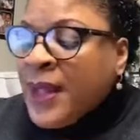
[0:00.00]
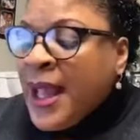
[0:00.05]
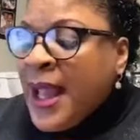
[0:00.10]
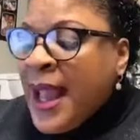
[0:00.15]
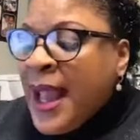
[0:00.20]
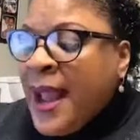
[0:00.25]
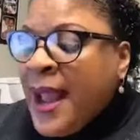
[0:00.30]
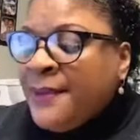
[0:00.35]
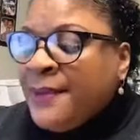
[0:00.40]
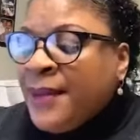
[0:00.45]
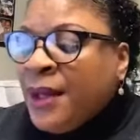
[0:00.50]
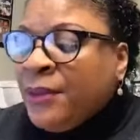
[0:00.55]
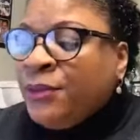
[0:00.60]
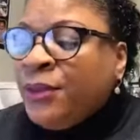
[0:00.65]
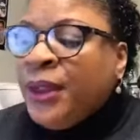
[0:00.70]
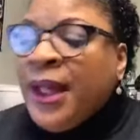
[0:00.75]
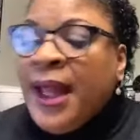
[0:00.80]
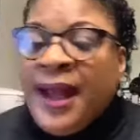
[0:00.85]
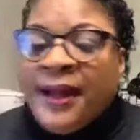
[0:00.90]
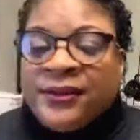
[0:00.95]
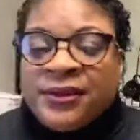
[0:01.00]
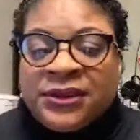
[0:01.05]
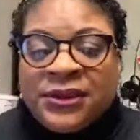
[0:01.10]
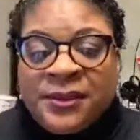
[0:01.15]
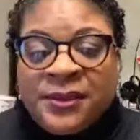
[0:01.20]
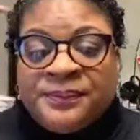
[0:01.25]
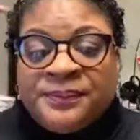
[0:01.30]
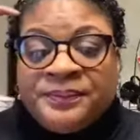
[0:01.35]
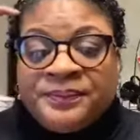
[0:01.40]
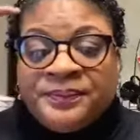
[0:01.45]
Amen. We have
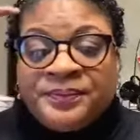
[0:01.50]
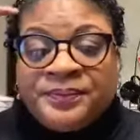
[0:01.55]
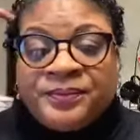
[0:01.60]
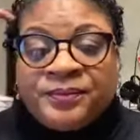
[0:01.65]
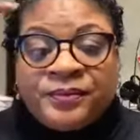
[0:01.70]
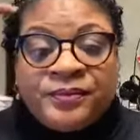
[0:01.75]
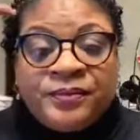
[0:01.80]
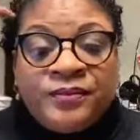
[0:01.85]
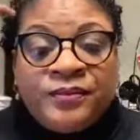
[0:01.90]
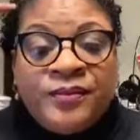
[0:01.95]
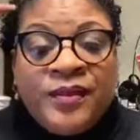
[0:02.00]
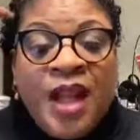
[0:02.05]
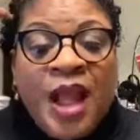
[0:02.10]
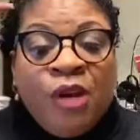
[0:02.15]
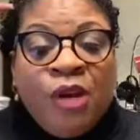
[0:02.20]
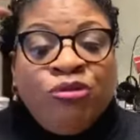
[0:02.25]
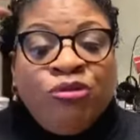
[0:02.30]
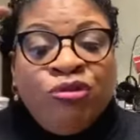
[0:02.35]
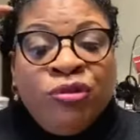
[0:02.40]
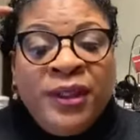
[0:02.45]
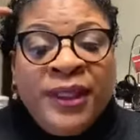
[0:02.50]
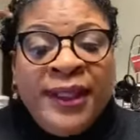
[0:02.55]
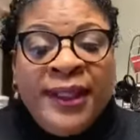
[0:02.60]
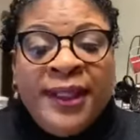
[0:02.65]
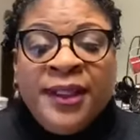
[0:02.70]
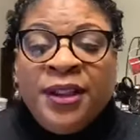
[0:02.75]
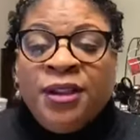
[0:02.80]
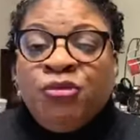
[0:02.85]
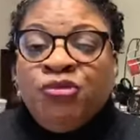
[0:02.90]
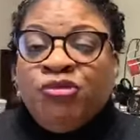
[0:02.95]
some
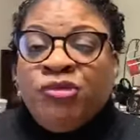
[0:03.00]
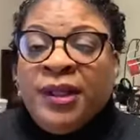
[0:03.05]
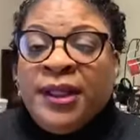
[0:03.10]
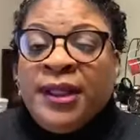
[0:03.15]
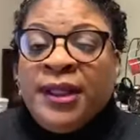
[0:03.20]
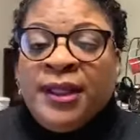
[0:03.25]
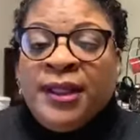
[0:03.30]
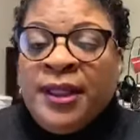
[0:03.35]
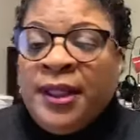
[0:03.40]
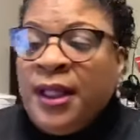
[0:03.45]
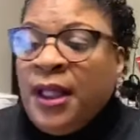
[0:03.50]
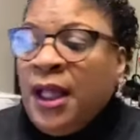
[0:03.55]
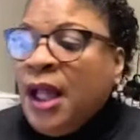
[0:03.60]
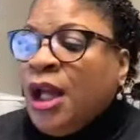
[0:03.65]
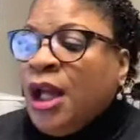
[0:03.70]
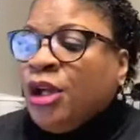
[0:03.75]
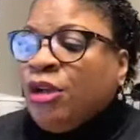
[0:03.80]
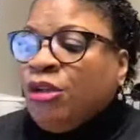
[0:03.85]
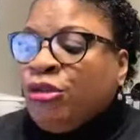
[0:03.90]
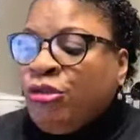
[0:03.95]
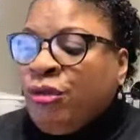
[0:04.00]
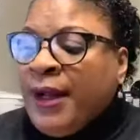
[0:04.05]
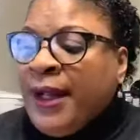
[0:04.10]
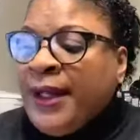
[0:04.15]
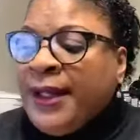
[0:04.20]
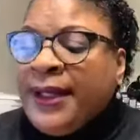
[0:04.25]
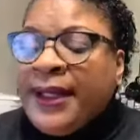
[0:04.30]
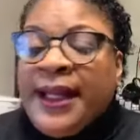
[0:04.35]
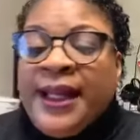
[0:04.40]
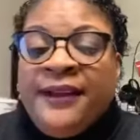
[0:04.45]
really, really great
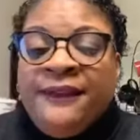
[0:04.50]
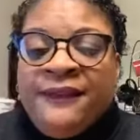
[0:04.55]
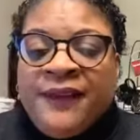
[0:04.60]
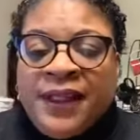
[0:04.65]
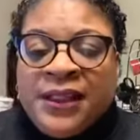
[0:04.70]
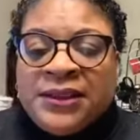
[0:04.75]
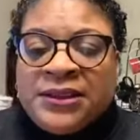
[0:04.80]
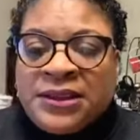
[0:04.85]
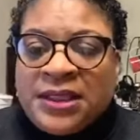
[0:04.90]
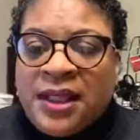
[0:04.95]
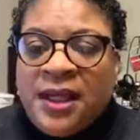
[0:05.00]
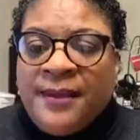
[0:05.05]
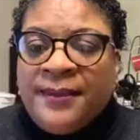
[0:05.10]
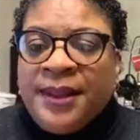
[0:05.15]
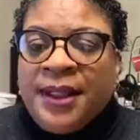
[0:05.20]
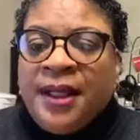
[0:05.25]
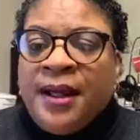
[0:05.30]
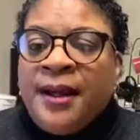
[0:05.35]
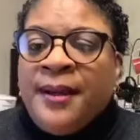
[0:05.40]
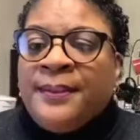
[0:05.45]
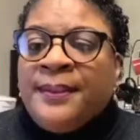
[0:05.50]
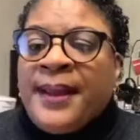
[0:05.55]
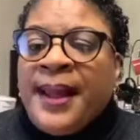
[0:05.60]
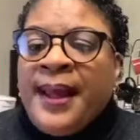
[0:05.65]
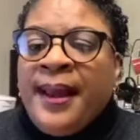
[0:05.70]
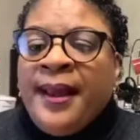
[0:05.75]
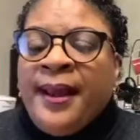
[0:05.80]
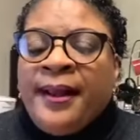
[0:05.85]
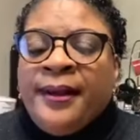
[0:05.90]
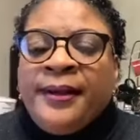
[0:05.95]
events coming up
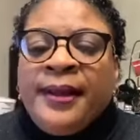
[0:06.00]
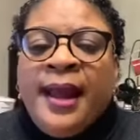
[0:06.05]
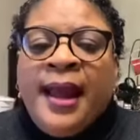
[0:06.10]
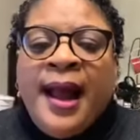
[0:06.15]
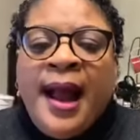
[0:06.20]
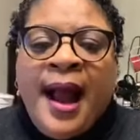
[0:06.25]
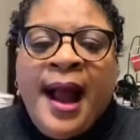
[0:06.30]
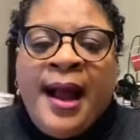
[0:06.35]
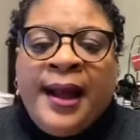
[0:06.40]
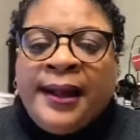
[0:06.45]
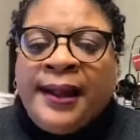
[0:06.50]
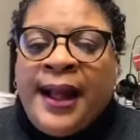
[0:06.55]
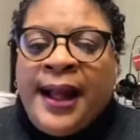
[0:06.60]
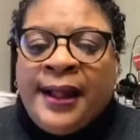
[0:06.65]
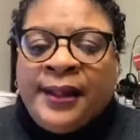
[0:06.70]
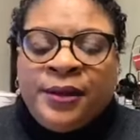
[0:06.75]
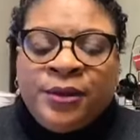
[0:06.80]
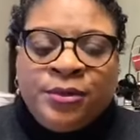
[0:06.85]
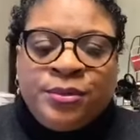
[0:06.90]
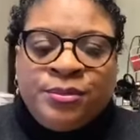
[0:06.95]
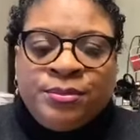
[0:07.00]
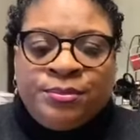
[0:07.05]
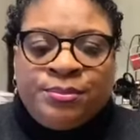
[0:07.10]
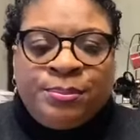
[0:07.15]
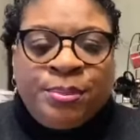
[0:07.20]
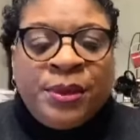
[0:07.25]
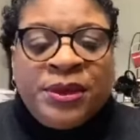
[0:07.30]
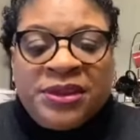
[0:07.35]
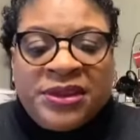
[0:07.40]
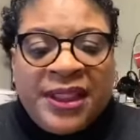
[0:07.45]
and I, I don't
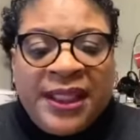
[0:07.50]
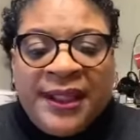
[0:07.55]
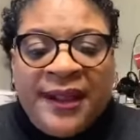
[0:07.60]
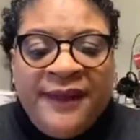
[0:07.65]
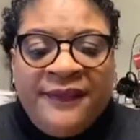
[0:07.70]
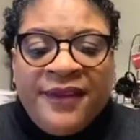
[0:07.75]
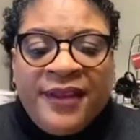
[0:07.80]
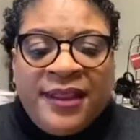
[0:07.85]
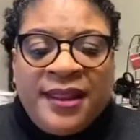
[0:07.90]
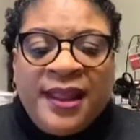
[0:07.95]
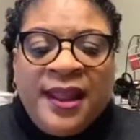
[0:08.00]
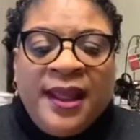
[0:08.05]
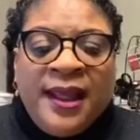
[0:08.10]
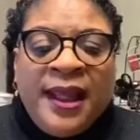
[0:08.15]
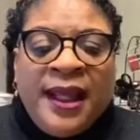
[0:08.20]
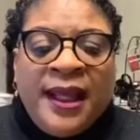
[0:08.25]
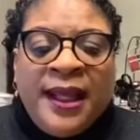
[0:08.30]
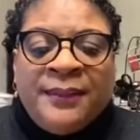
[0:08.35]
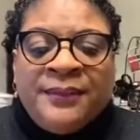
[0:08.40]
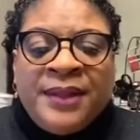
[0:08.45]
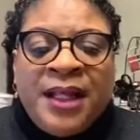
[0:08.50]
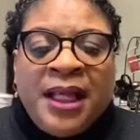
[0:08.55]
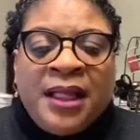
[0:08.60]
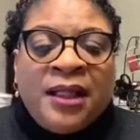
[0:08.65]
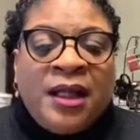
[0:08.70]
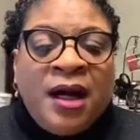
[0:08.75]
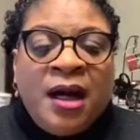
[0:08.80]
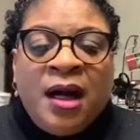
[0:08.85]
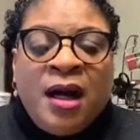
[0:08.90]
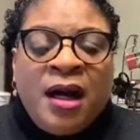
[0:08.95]
preach at everything and I'm not
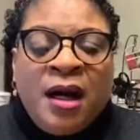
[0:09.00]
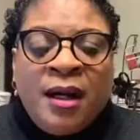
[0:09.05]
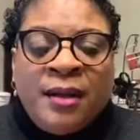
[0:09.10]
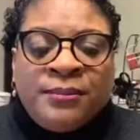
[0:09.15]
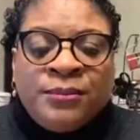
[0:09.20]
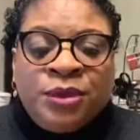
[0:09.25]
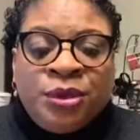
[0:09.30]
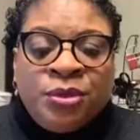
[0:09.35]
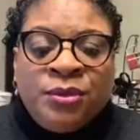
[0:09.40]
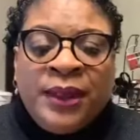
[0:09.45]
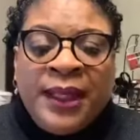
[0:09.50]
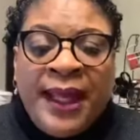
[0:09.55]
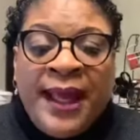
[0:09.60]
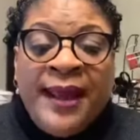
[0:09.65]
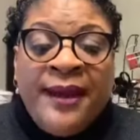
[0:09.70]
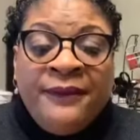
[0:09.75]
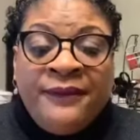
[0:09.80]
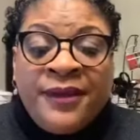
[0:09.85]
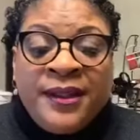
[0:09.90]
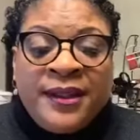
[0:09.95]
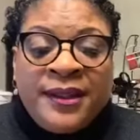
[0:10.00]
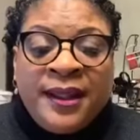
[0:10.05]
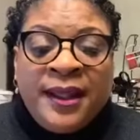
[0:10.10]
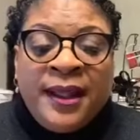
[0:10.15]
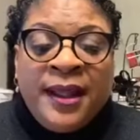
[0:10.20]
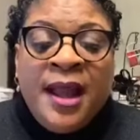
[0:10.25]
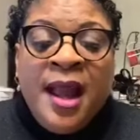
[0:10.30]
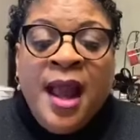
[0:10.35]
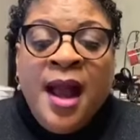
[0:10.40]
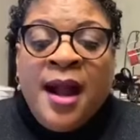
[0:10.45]
um, doing everything.
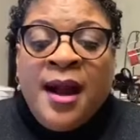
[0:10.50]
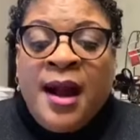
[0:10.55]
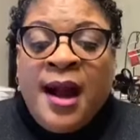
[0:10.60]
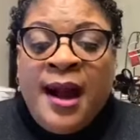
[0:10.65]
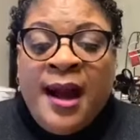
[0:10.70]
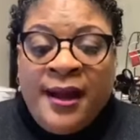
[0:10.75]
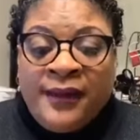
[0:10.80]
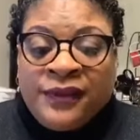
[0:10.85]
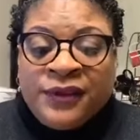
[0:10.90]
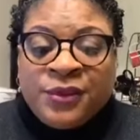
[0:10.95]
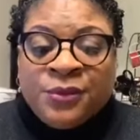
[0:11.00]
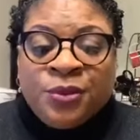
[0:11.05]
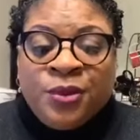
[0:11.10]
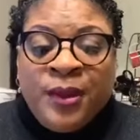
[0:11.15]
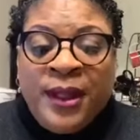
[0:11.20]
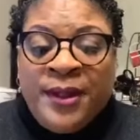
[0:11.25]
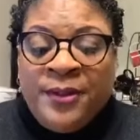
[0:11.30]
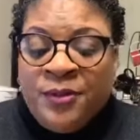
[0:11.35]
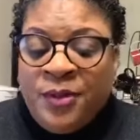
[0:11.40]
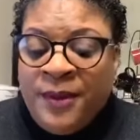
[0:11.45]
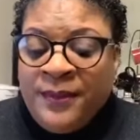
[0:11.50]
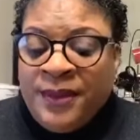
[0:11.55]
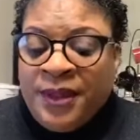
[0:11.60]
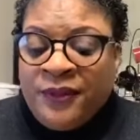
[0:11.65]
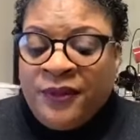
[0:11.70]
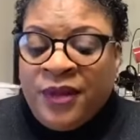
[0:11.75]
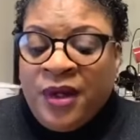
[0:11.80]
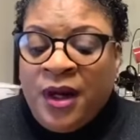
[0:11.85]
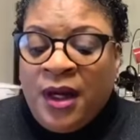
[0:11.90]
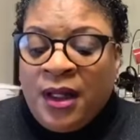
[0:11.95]
I have some great women of
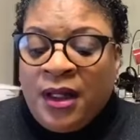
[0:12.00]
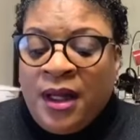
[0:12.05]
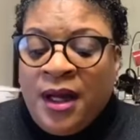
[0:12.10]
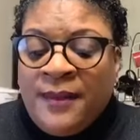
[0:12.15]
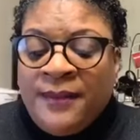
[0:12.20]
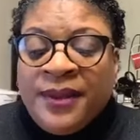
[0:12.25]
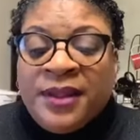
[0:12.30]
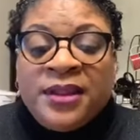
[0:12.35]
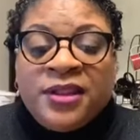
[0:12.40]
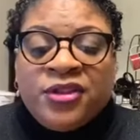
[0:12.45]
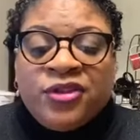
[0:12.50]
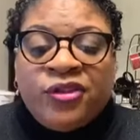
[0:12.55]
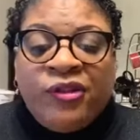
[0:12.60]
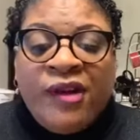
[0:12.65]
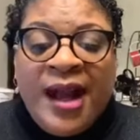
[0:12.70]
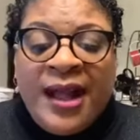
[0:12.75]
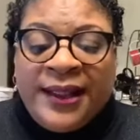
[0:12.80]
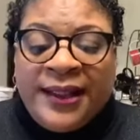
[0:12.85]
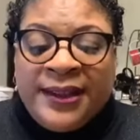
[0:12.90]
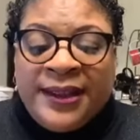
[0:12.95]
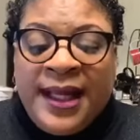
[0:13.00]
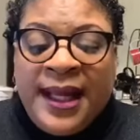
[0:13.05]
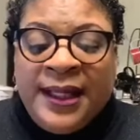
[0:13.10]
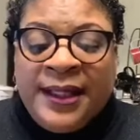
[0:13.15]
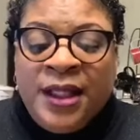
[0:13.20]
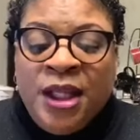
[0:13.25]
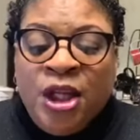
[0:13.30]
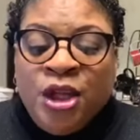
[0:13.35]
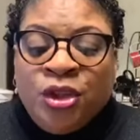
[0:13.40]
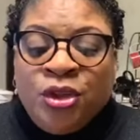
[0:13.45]
God coming this Friday night.
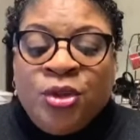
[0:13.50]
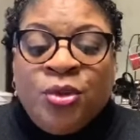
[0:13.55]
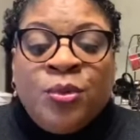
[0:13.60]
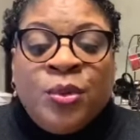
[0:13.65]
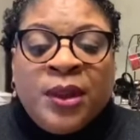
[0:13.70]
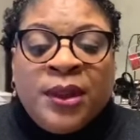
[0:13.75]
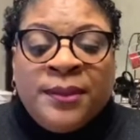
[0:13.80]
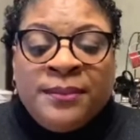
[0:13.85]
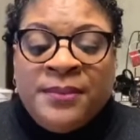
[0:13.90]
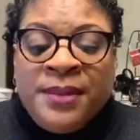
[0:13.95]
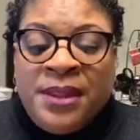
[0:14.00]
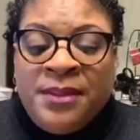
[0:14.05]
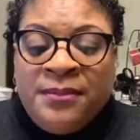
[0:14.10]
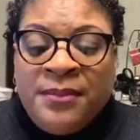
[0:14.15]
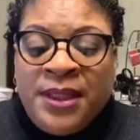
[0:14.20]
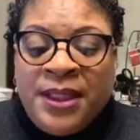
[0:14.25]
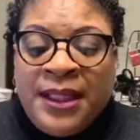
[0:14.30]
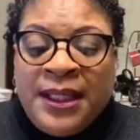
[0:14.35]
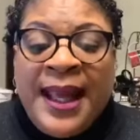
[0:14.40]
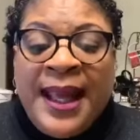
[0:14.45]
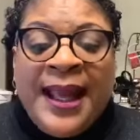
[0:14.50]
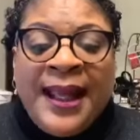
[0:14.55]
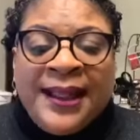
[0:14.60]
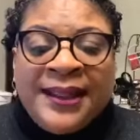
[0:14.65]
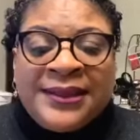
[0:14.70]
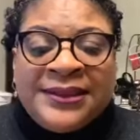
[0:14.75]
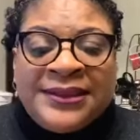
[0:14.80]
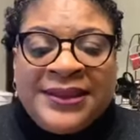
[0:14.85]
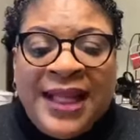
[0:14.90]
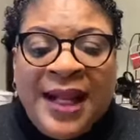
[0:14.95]
You want to meet me in
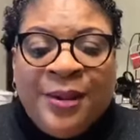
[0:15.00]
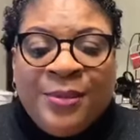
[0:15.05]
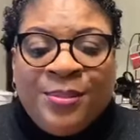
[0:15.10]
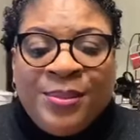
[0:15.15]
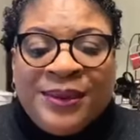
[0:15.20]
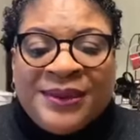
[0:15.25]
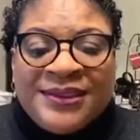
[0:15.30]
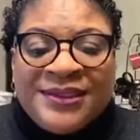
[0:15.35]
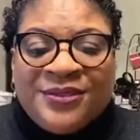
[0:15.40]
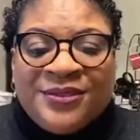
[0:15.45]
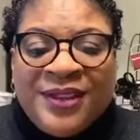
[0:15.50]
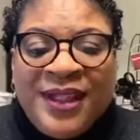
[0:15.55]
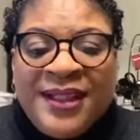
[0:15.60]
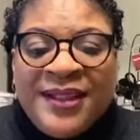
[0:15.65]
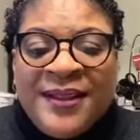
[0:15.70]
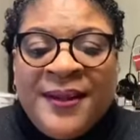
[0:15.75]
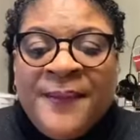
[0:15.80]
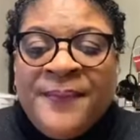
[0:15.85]
Allentown, Pennsylvania.